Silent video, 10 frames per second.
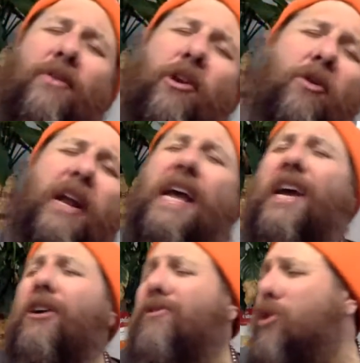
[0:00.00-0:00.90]
There were
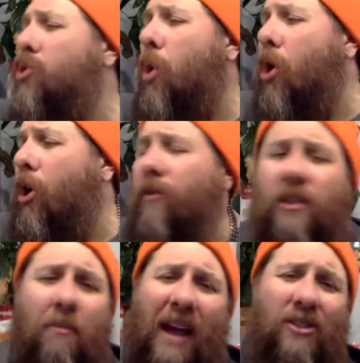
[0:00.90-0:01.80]
elves and
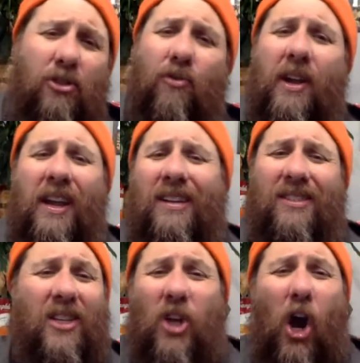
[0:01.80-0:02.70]
dwarves and magic
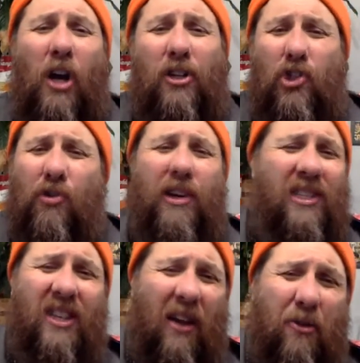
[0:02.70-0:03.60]
rings and talking
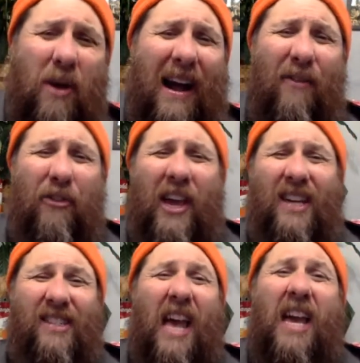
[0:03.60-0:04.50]
trees and other wild
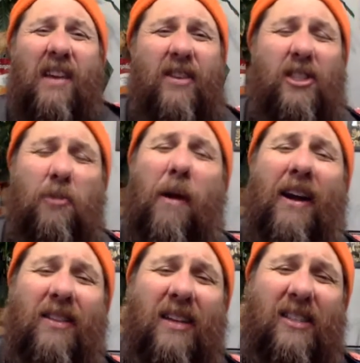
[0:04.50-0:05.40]
things, even
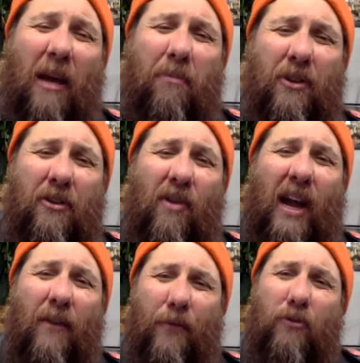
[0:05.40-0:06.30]
inspired Led Zeppelin to
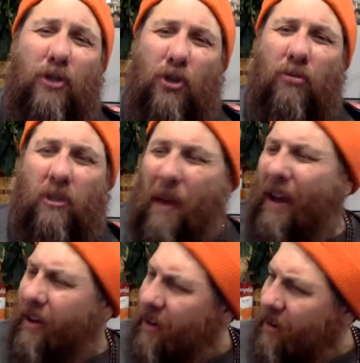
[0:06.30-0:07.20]
write a few tunes
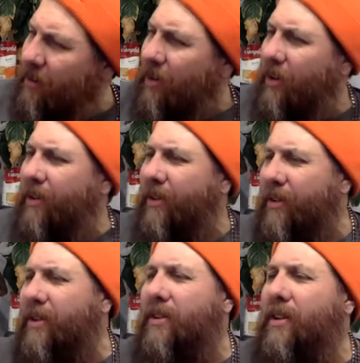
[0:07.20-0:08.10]
about it.
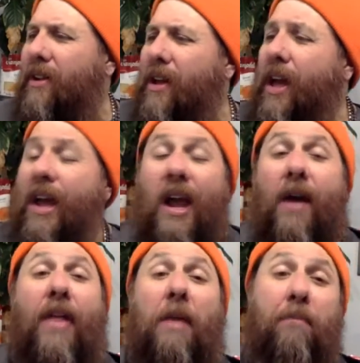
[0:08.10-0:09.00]

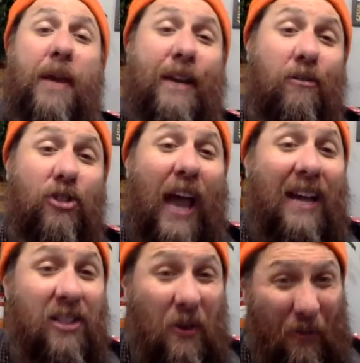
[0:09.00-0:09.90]
And then Peter
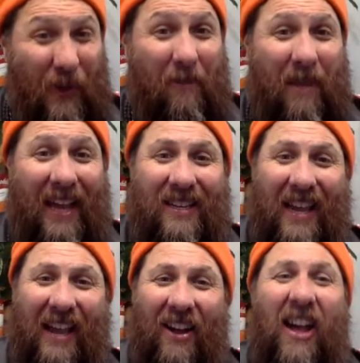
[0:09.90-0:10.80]
Jackson filmed that
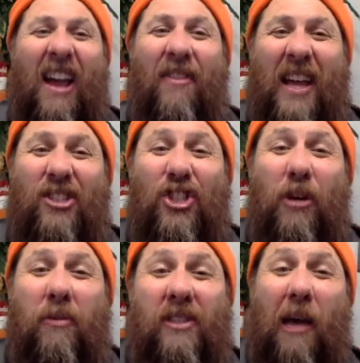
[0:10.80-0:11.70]
tale, and that
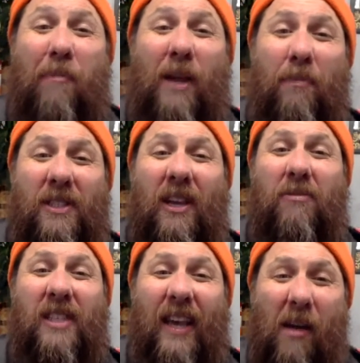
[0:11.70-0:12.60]
shit was epic, but
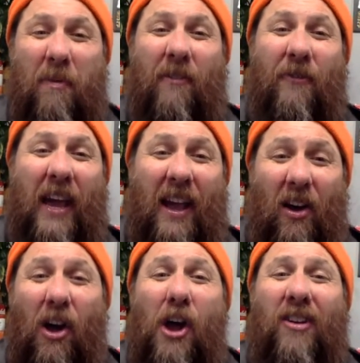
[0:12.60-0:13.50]
some say epic
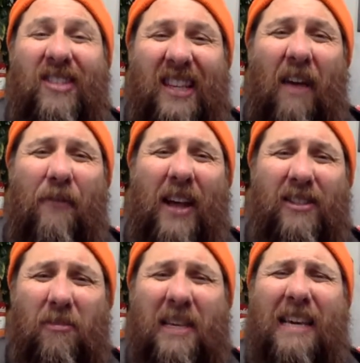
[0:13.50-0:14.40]
fail, because he left
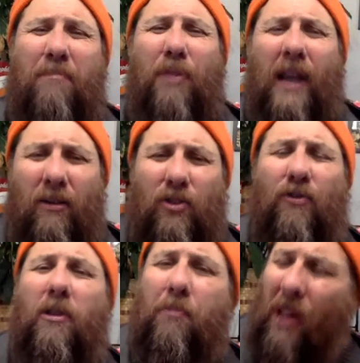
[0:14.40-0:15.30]
out some key players
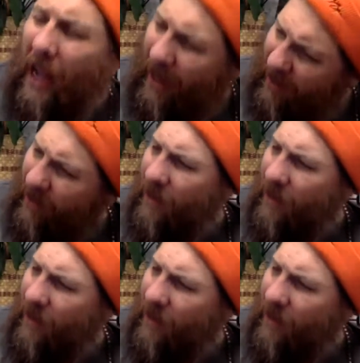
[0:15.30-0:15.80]
from the plot.